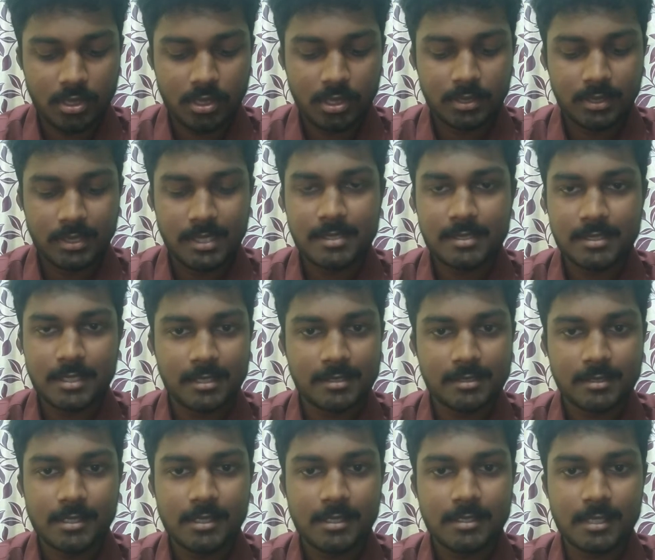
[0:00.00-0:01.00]
This test
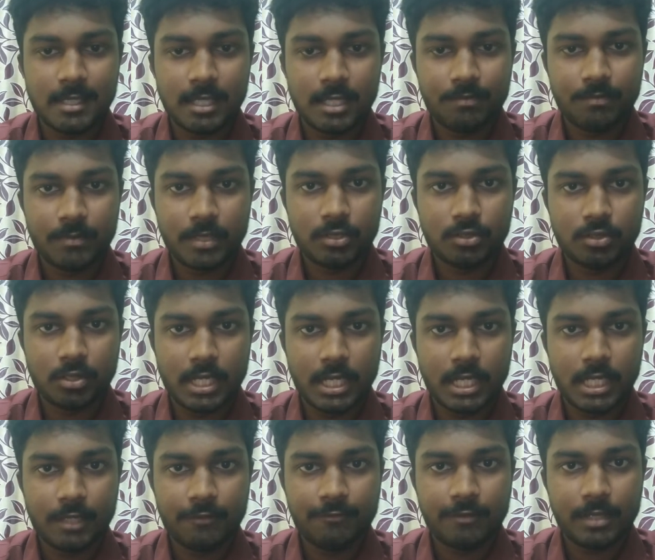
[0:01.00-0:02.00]
series helped me to
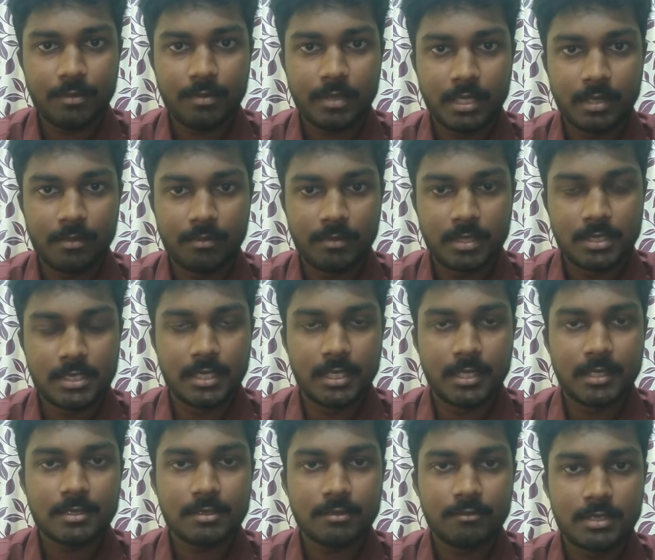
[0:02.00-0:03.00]
rectify my
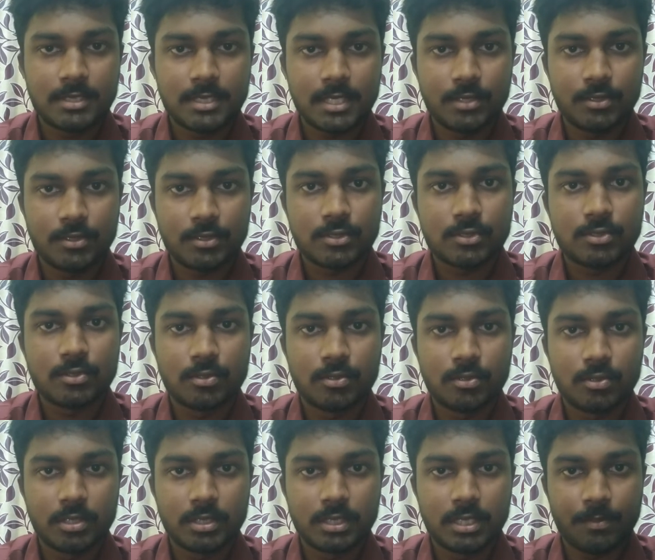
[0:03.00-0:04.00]
mistakes which I used to
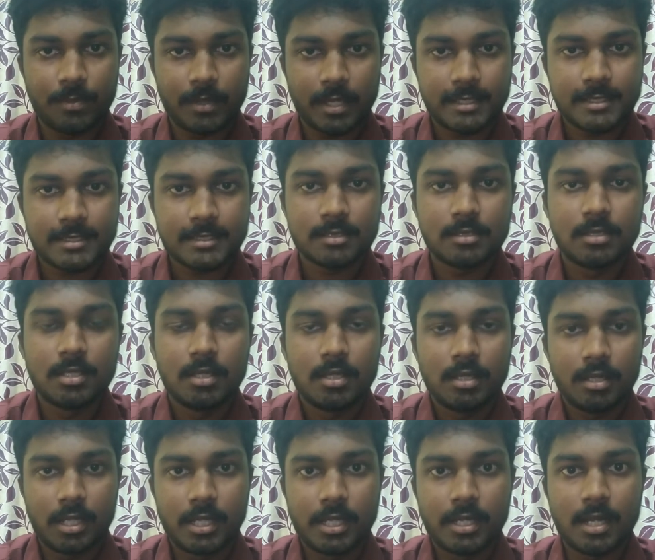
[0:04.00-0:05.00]
do in the past
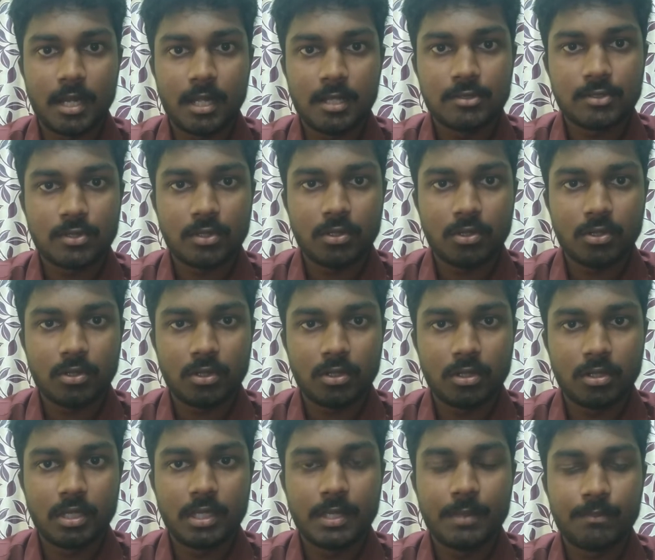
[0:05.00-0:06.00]
and it
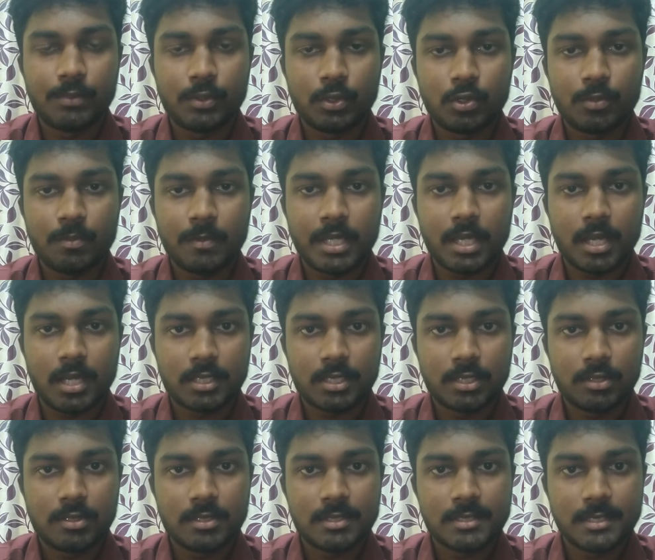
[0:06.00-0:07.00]
also improved my
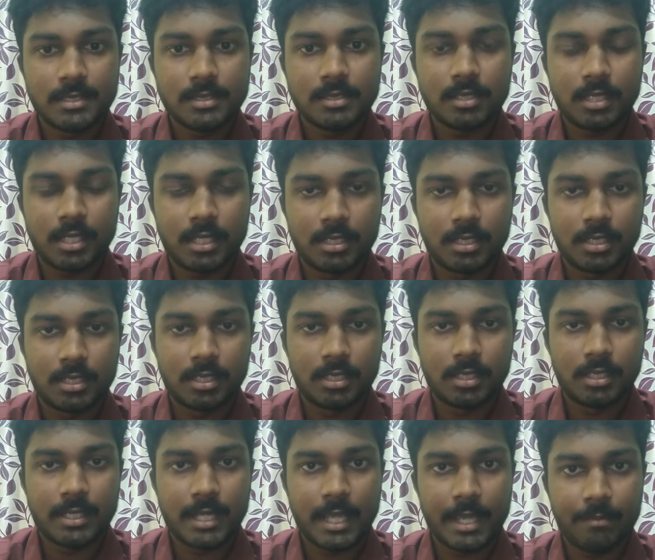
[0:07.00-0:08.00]
accuracy and
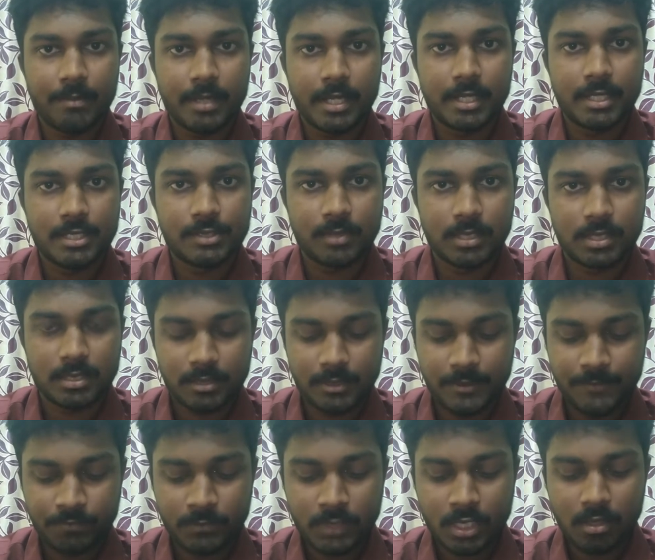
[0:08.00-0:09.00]
uh, time management.
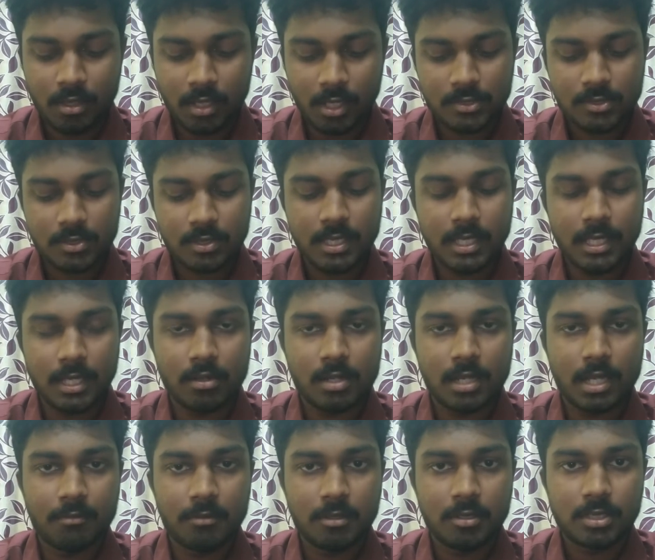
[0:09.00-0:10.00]
Also, they have
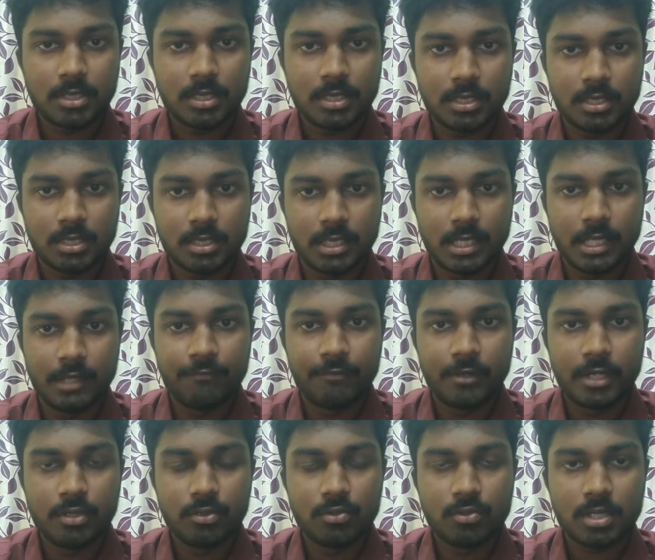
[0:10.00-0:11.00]
covered uh,
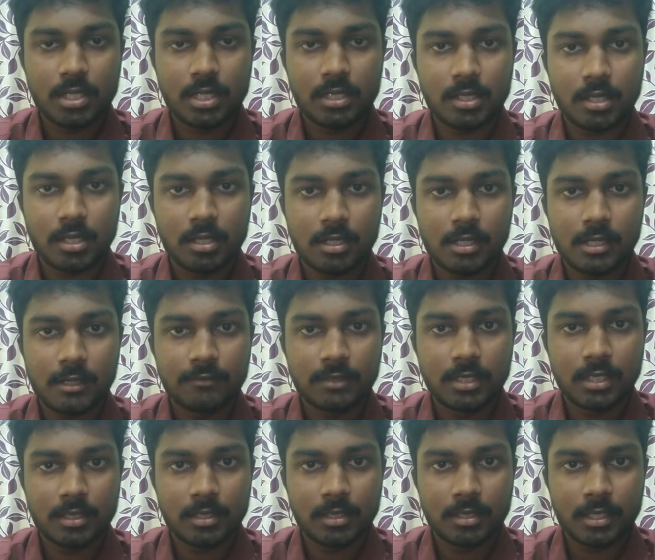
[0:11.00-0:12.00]
every nook and corner of
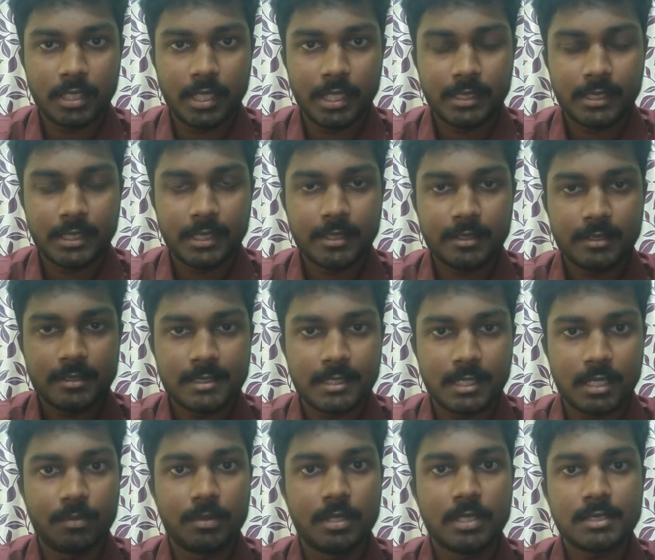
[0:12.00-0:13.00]
the entire
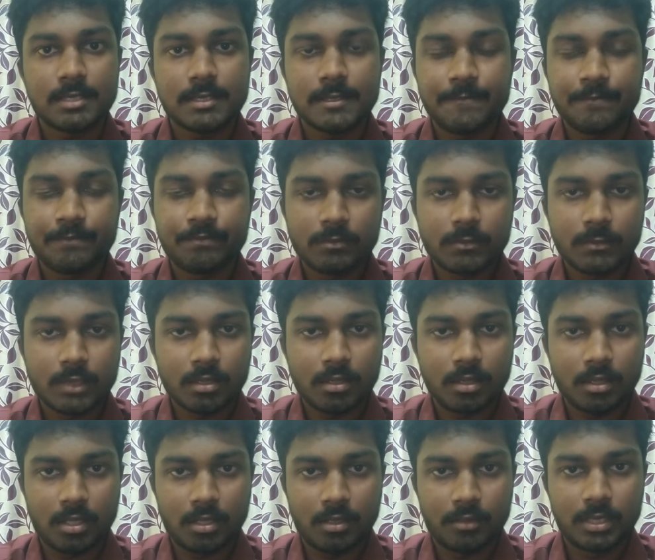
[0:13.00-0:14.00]
syllabus
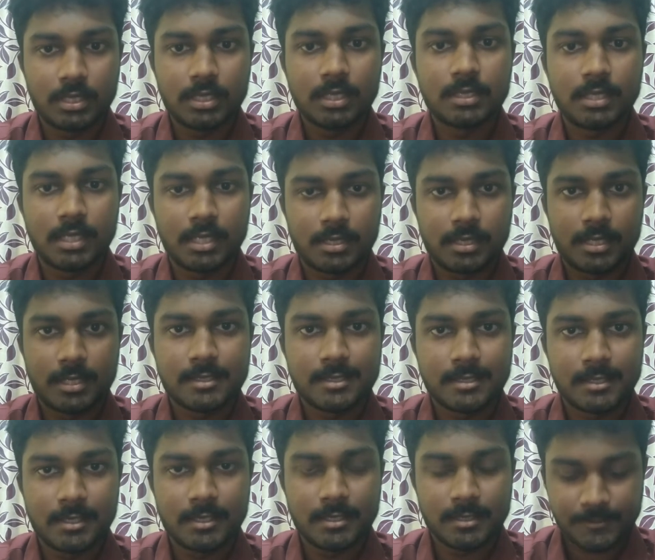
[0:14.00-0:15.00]
uh, within the test
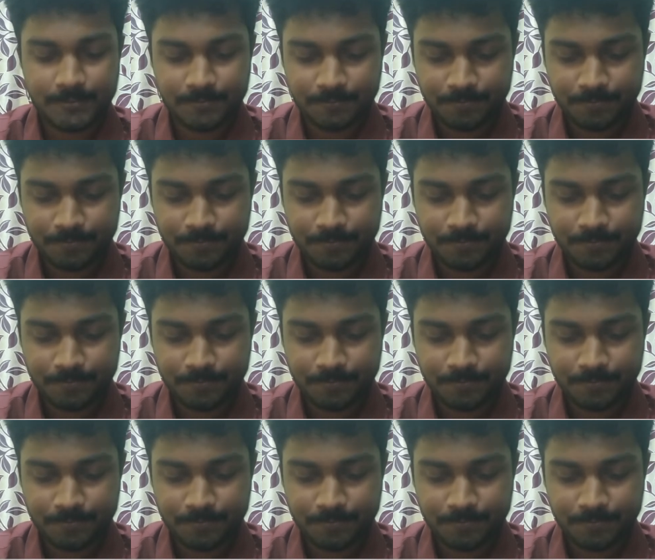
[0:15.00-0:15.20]
series.